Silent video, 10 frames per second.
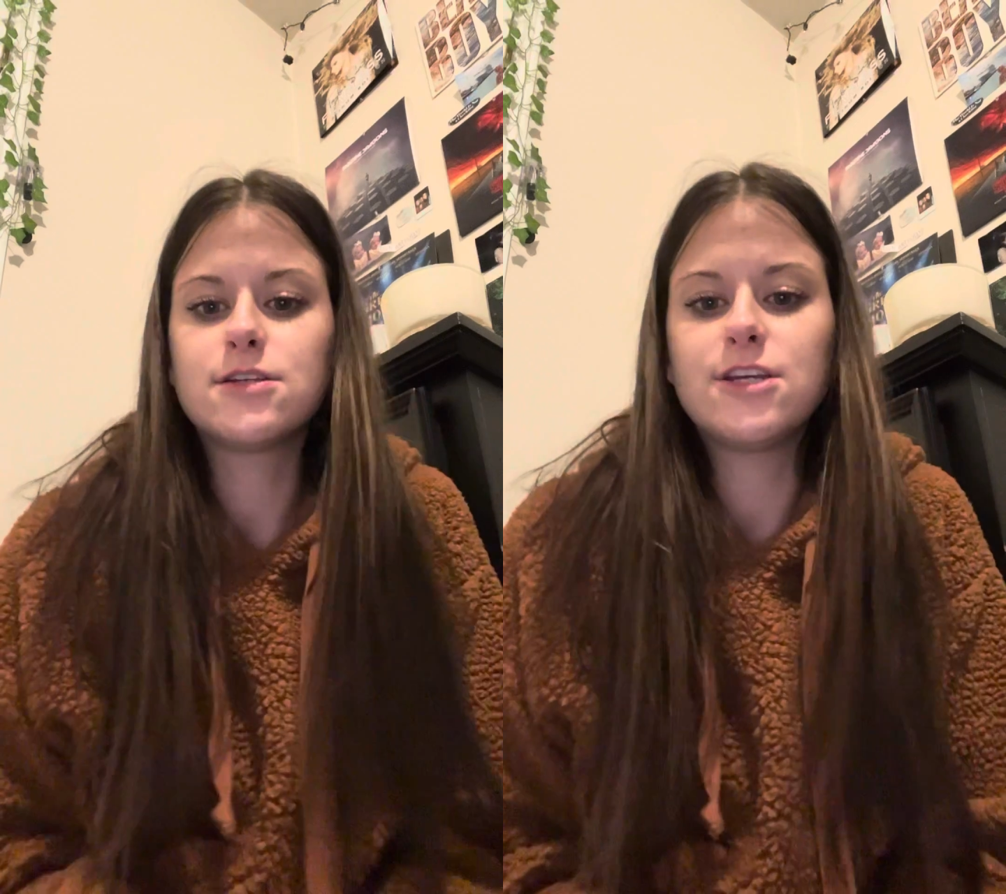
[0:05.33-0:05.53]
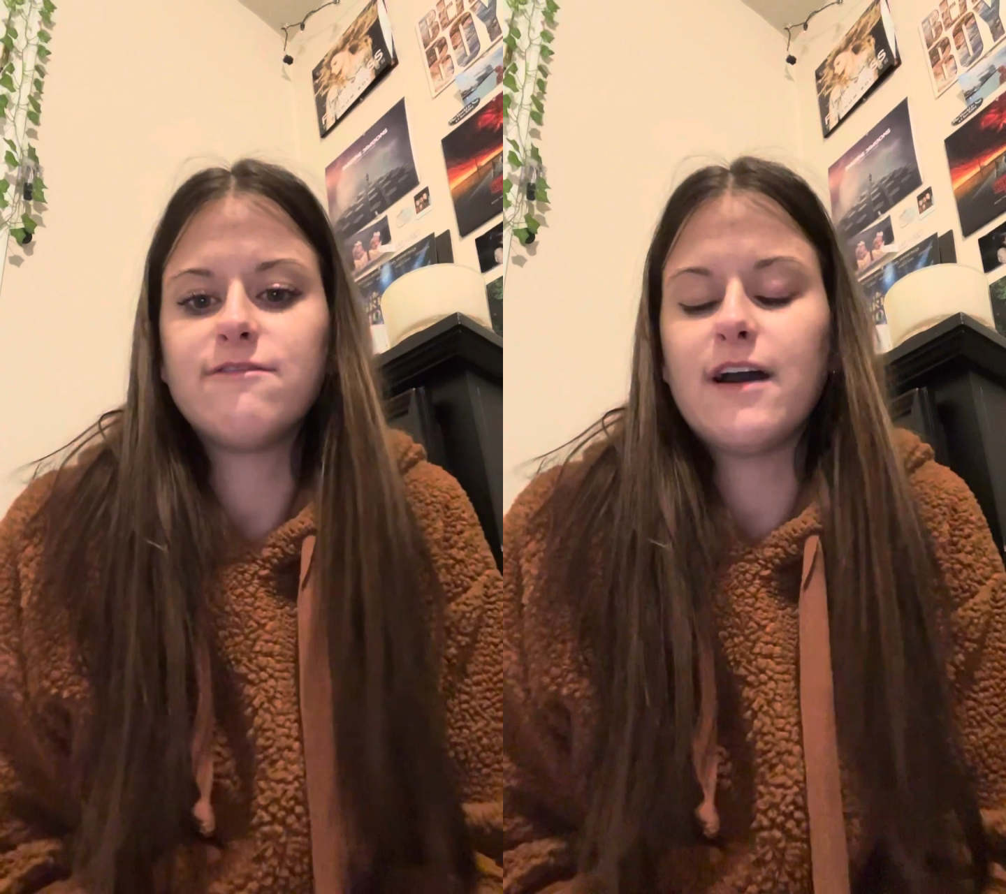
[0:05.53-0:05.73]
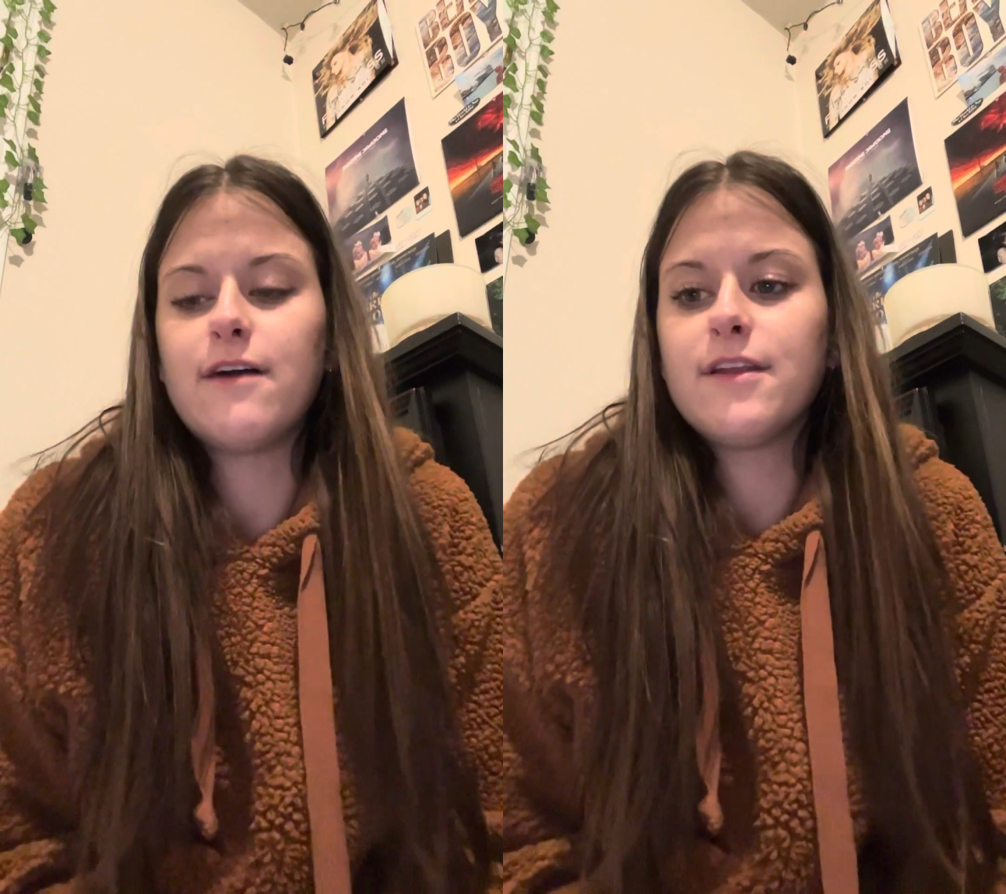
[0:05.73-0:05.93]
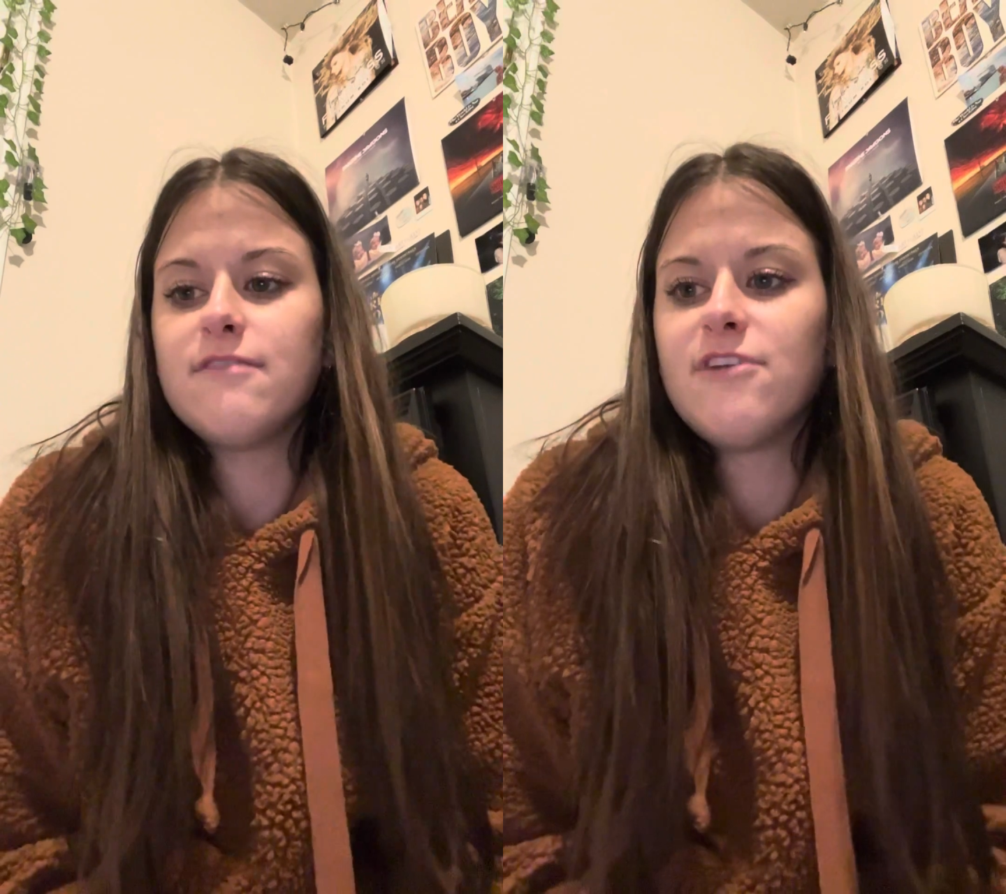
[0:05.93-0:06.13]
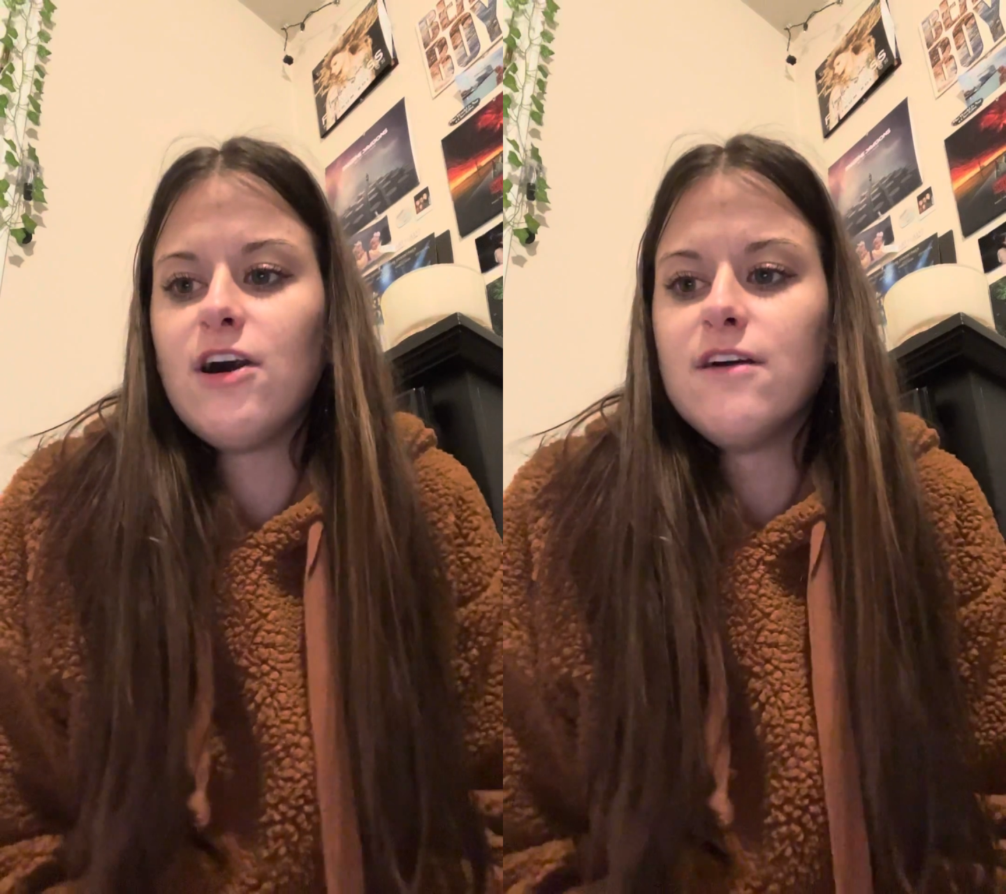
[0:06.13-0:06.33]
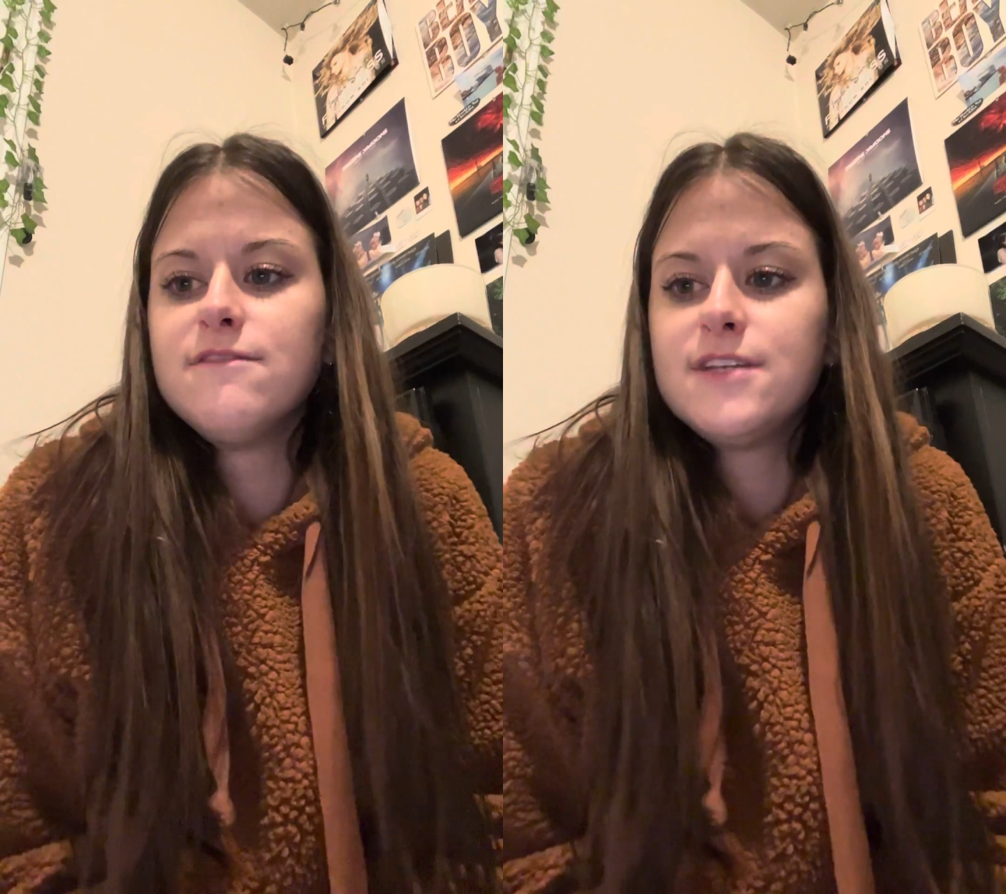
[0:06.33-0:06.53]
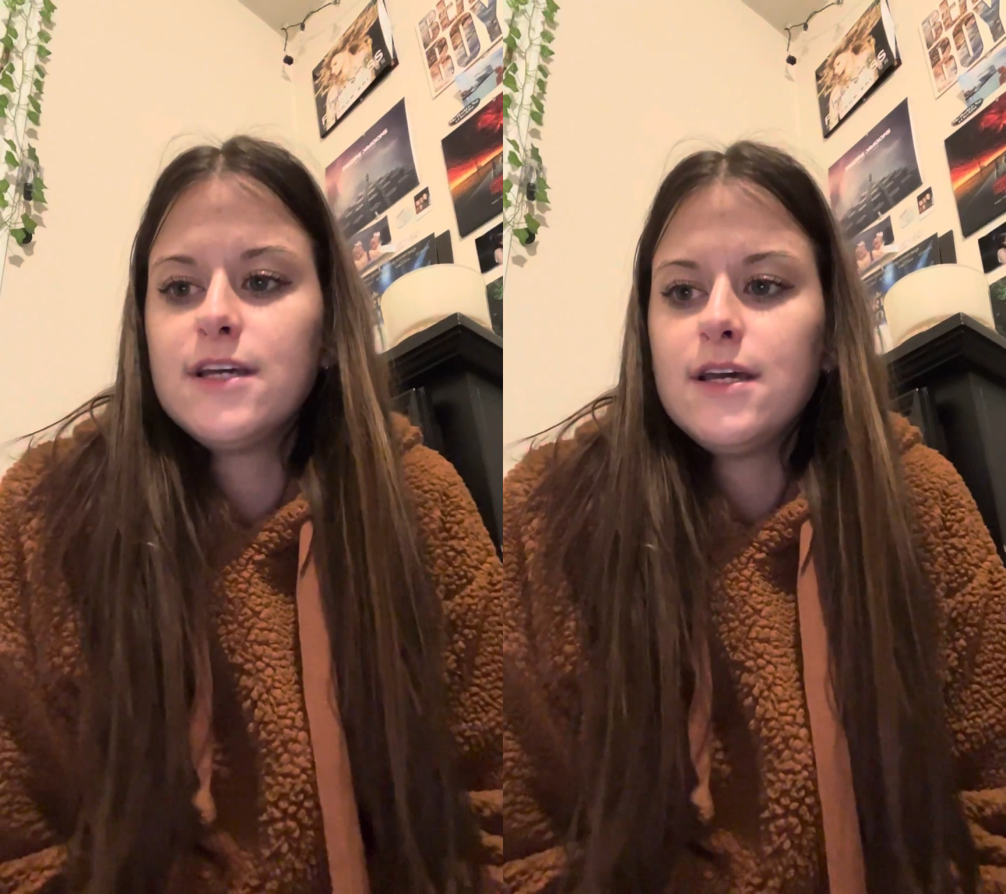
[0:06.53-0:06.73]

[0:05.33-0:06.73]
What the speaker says: she found involved